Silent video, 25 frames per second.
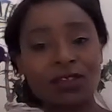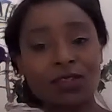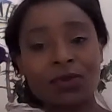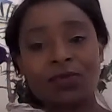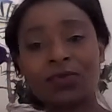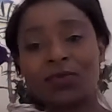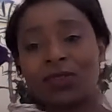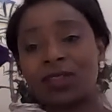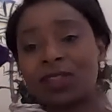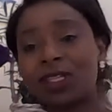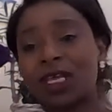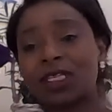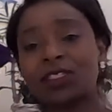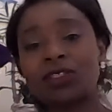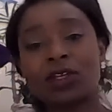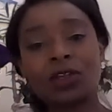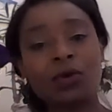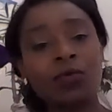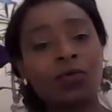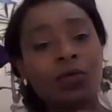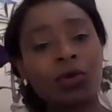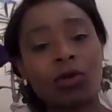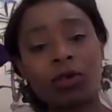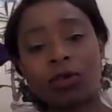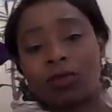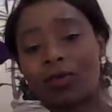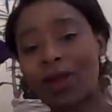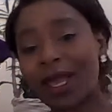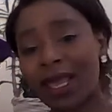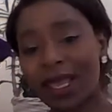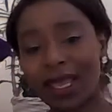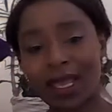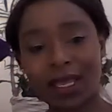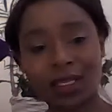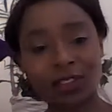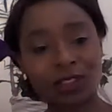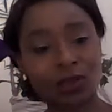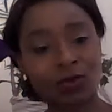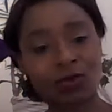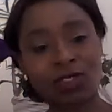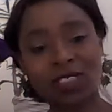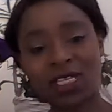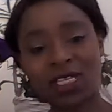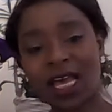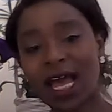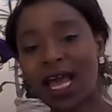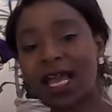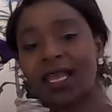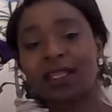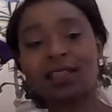something that's going to pull my hair so
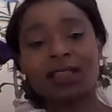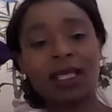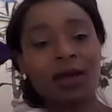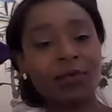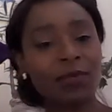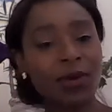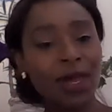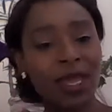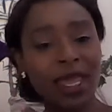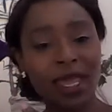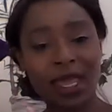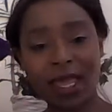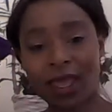tight that my